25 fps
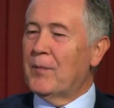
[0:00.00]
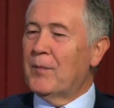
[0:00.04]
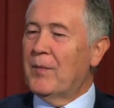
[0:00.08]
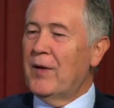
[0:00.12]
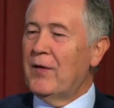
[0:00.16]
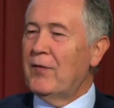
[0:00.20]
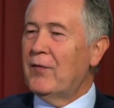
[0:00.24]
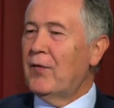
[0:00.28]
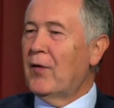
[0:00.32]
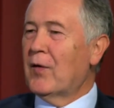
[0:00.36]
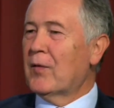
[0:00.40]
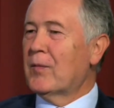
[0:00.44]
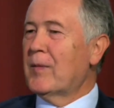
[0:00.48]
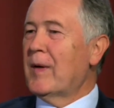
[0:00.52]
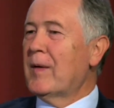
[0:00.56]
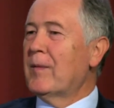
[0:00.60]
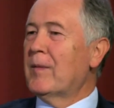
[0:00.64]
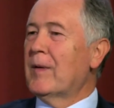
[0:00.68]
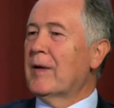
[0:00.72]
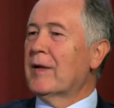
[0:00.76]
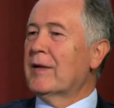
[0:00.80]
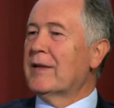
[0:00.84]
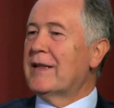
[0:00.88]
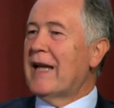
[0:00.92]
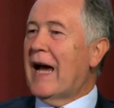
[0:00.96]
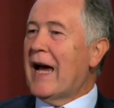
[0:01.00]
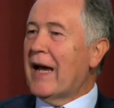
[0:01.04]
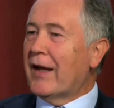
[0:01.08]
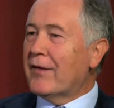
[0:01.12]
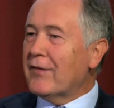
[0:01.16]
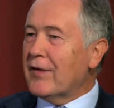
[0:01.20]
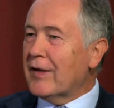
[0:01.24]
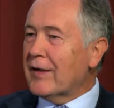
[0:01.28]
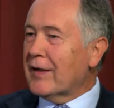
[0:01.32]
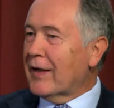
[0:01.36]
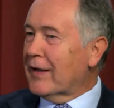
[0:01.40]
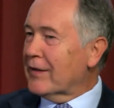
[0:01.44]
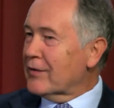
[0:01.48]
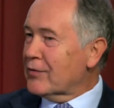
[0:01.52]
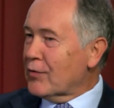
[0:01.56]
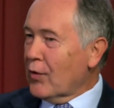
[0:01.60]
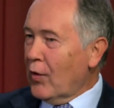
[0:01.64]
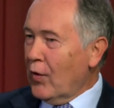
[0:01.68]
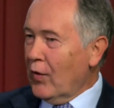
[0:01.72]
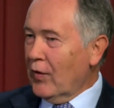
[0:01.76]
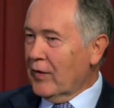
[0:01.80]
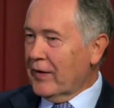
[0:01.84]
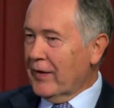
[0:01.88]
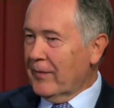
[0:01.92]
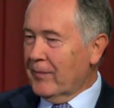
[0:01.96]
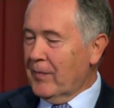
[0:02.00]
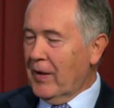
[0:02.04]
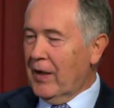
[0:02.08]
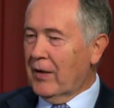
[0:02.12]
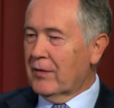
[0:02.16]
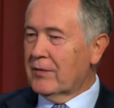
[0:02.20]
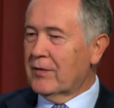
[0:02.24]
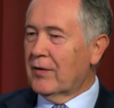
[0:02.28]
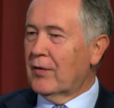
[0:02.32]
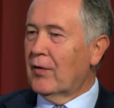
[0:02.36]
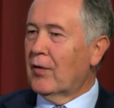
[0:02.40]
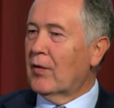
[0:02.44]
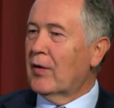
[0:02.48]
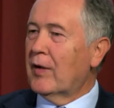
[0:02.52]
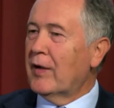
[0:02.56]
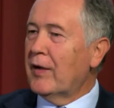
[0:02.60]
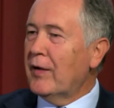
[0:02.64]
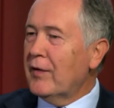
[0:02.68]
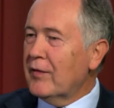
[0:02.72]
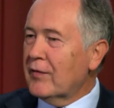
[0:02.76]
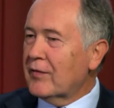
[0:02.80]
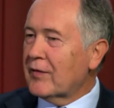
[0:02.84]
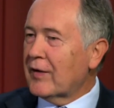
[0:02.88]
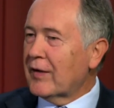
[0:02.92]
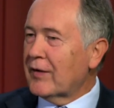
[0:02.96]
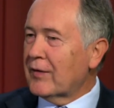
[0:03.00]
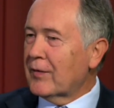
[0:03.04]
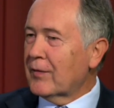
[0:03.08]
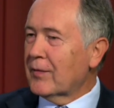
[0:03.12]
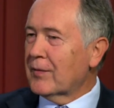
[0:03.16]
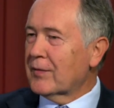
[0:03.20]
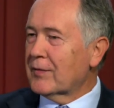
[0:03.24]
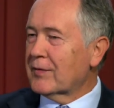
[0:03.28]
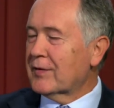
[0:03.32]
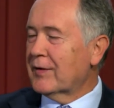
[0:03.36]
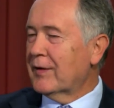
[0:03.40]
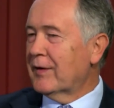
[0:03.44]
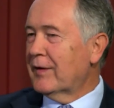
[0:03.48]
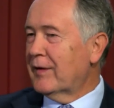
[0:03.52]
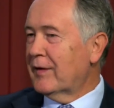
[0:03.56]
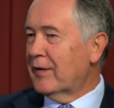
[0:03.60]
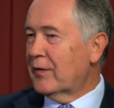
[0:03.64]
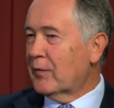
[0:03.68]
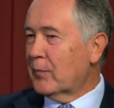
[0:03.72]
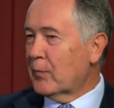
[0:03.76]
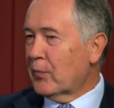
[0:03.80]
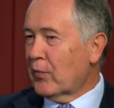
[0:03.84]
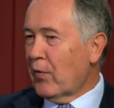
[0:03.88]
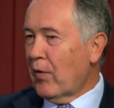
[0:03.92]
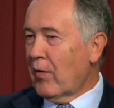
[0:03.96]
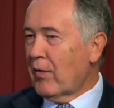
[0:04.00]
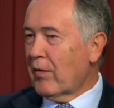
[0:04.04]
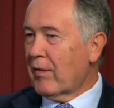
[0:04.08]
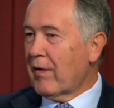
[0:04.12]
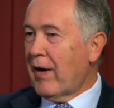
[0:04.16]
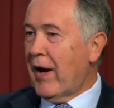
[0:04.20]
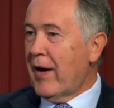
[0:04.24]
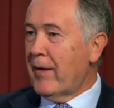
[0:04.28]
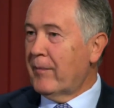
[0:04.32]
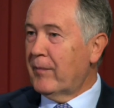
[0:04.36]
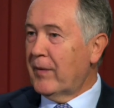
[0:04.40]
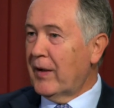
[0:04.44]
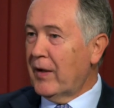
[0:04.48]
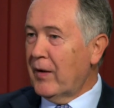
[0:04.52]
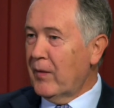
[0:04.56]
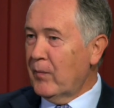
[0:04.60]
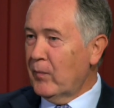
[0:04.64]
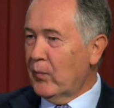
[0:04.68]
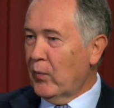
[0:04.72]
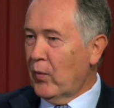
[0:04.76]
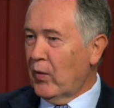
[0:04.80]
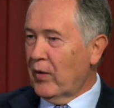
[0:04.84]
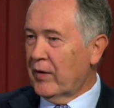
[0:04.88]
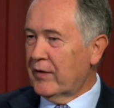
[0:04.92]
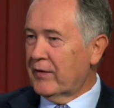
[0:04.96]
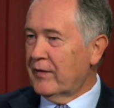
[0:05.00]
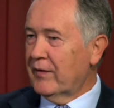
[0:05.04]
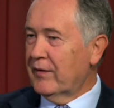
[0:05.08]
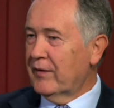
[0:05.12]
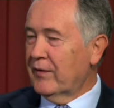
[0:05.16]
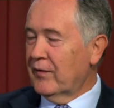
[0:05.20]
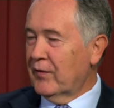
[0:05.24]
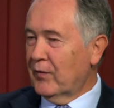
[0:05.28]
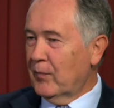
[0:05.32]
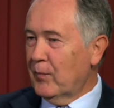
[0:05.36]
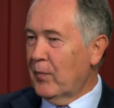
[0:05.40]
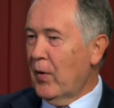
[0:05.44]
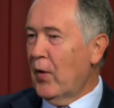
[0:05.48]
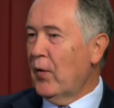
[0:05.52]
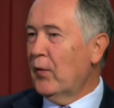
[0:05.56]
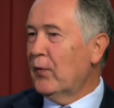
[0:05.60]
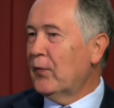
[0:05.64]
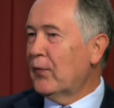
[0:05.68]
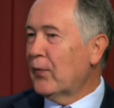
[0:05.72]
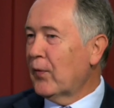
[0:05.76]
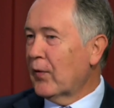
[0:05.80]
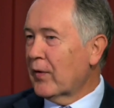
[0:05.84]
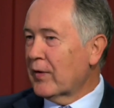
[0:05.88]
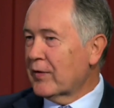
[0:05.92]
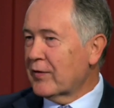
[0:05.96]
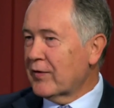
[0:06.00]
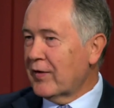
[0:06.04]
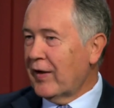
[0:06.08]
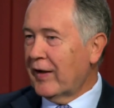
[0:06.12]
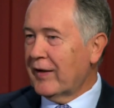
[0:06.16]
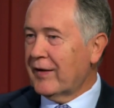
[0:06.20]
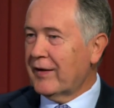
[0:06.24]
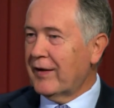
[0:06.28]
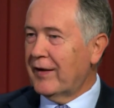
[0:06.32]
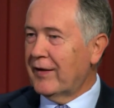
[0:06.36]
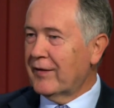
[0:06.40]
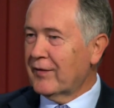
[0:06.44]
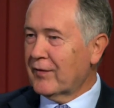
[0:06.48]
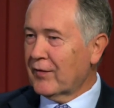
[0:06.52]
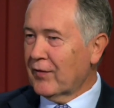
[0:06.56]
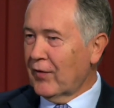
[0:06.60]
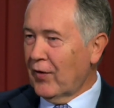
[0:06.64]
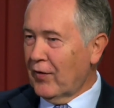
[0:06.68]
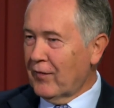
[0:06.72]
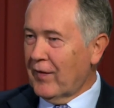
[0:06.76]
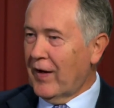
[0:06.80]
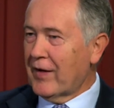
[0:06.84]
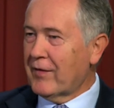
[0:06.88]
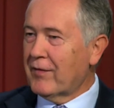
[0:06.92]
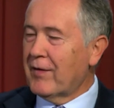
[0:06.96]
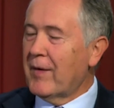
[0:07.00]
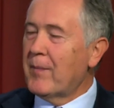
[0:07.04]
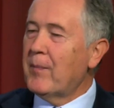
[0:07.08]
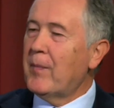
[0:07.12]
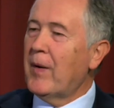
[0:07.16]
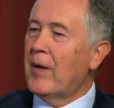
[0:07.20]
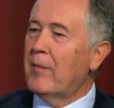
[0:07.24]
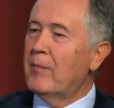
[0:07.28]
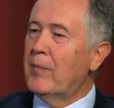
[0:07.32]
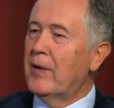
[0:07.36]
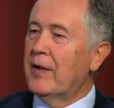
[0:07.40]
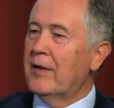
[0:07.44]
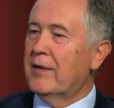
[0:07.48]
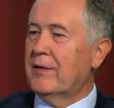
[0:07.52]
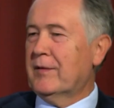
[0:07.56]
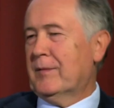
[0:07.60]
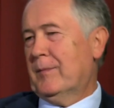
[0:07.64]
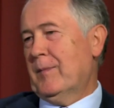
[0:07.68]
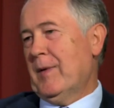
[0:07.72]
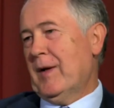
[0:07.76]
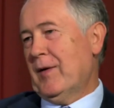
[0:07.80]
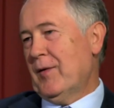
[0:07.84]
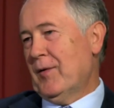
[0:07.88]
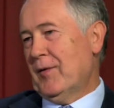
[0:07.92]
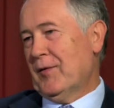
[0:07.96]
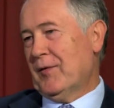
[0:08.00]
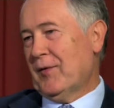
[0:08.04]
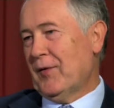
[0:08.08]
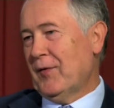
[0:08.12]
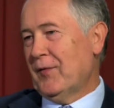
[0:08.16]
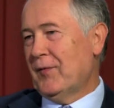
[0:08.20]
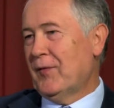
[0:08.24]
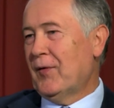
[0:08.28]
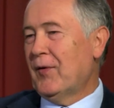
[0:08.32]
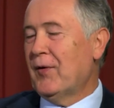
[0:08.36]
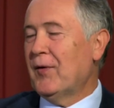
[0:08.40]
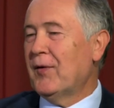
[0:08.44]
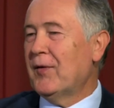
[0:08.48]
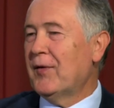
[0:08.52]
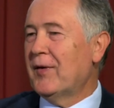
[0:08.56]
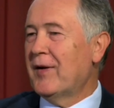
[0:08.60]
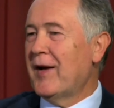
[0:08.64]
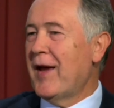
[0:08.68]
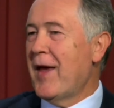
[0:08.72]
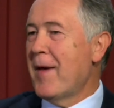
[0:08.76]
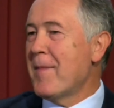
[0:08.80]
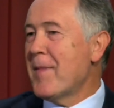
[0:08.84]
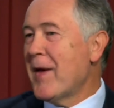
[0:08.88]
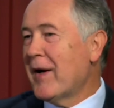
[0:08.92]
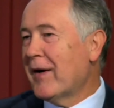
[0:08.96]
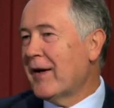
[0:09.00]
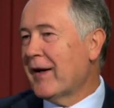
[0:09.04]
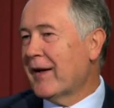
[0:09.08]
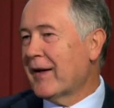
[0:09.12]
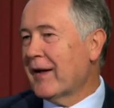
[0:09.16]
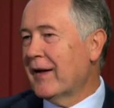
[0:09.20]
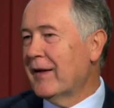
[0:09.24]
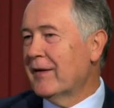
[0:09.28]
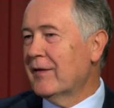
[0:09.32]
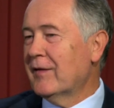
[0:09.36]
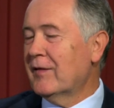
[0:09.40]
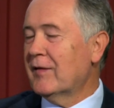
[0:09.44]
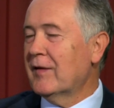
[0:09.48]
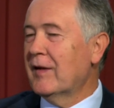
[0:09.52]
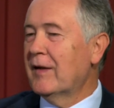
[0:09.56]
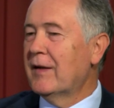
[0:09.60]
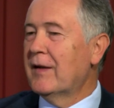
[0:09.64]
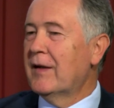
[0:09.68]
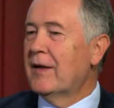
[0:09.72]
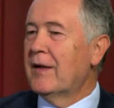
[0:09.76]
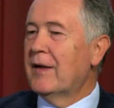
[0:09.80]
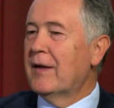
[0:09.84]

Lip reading: Before we will dive in and talk about your institution, its program, importance both for Czech and Slovak republics, but also for Americans,